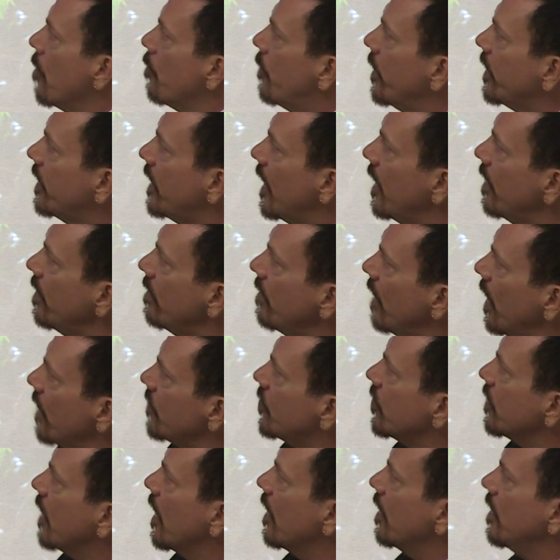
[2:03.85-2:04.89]
But then
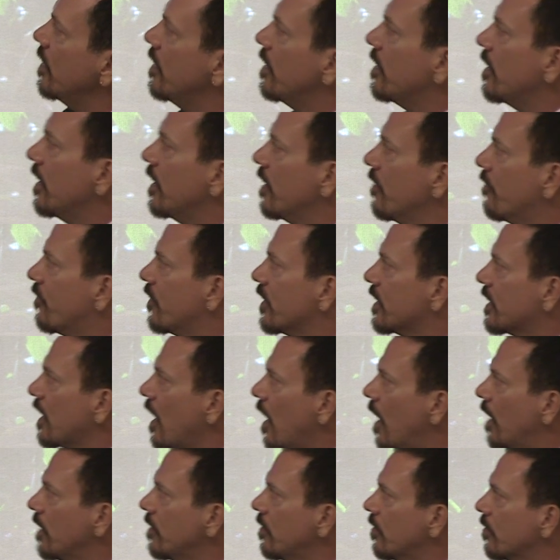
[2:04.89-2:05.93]
as you get into the infant
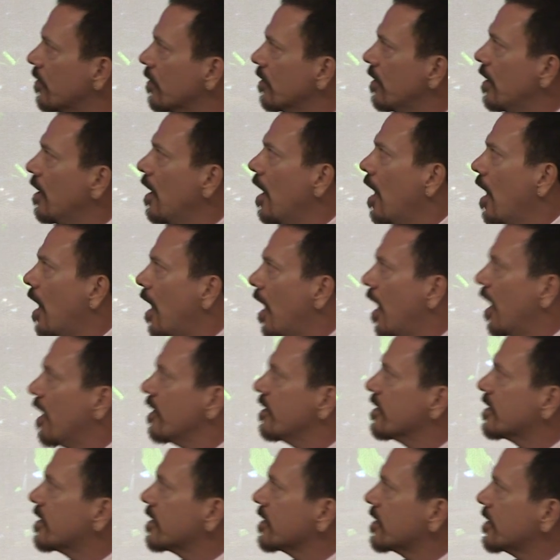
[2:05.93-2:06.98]
toddler,
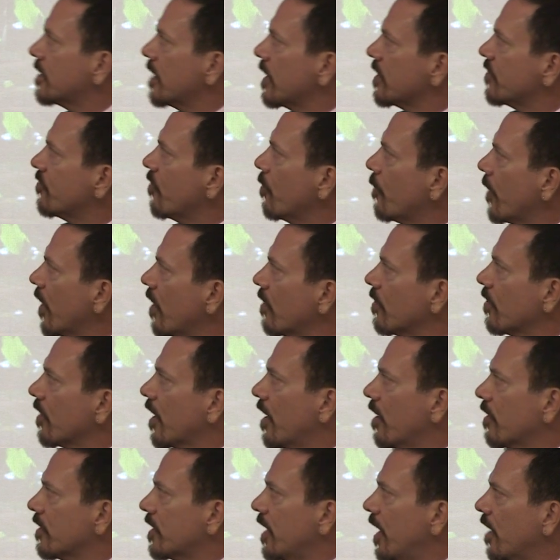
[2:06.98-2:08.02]
the successful parent or
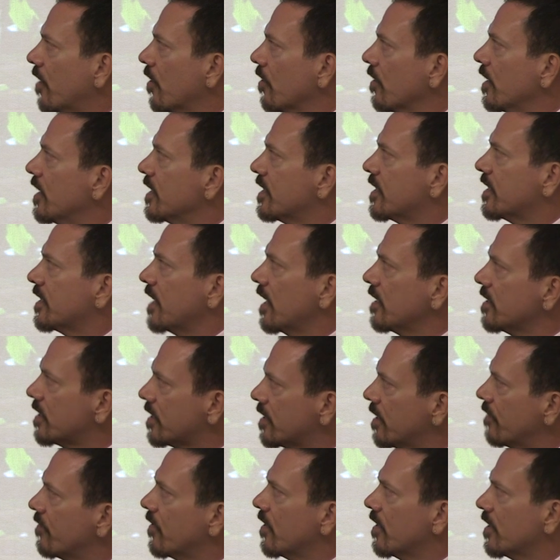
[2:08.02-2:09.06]
caretaker is
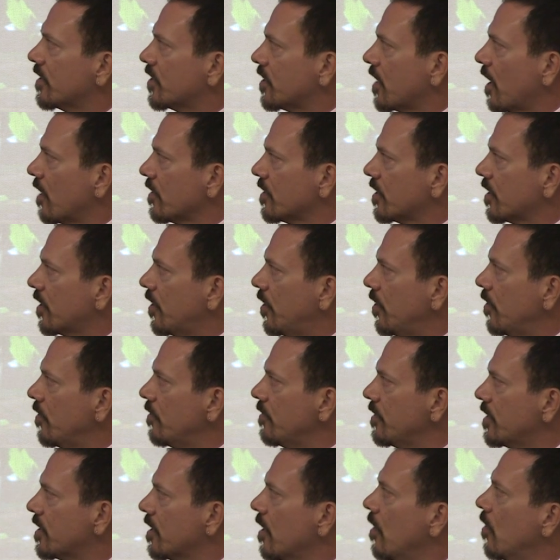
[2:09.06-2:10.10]
sensitive to the child's
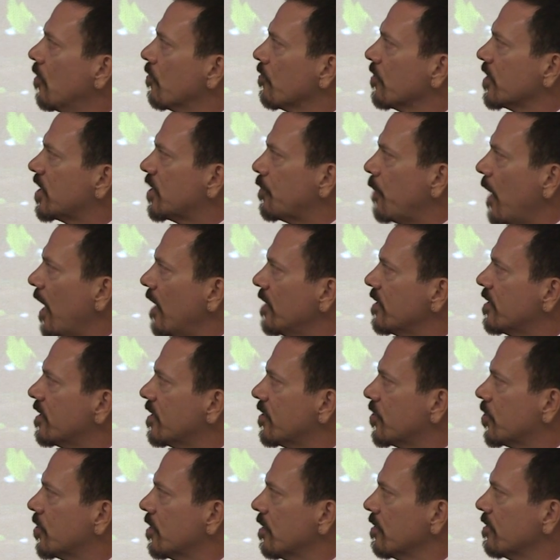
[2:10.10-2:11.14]
cues, responds to
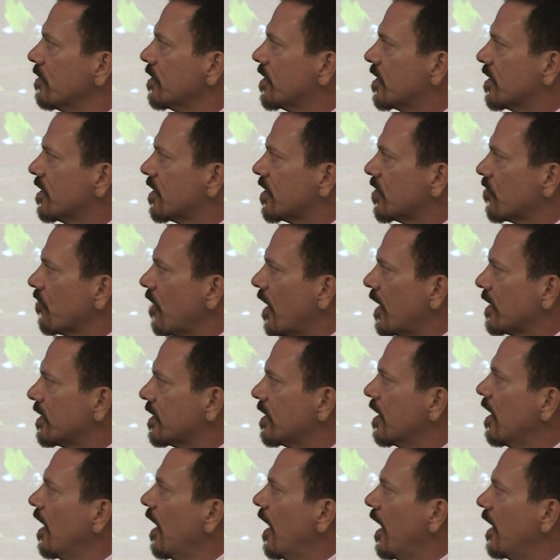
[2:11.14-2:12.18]
children's distress,
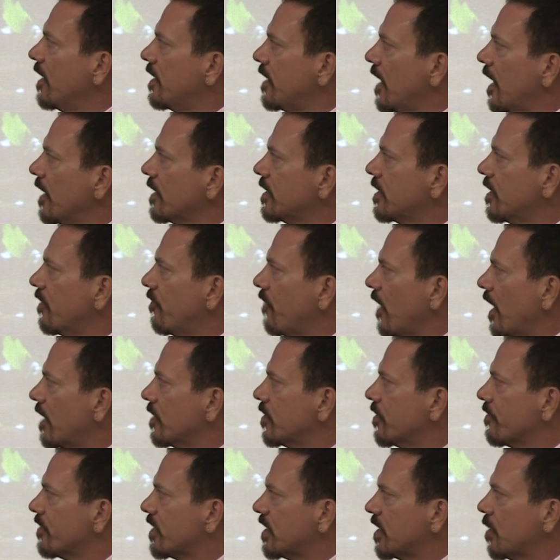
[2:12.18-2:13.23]
and takes
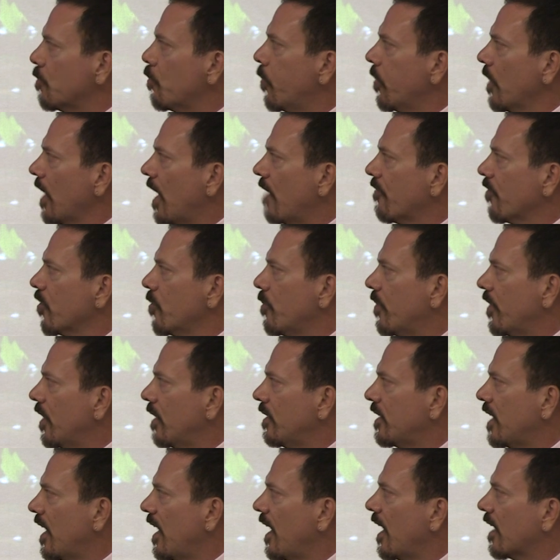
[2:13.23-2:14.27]
advantage of simple
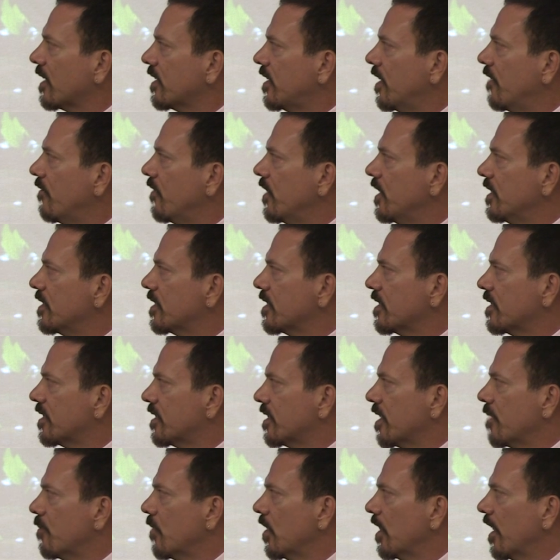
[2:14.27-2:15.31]
everyday activities to
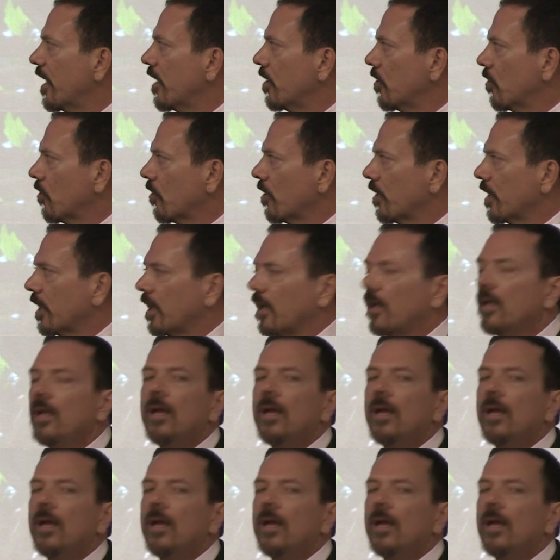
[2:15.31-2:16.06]
stimulate learning.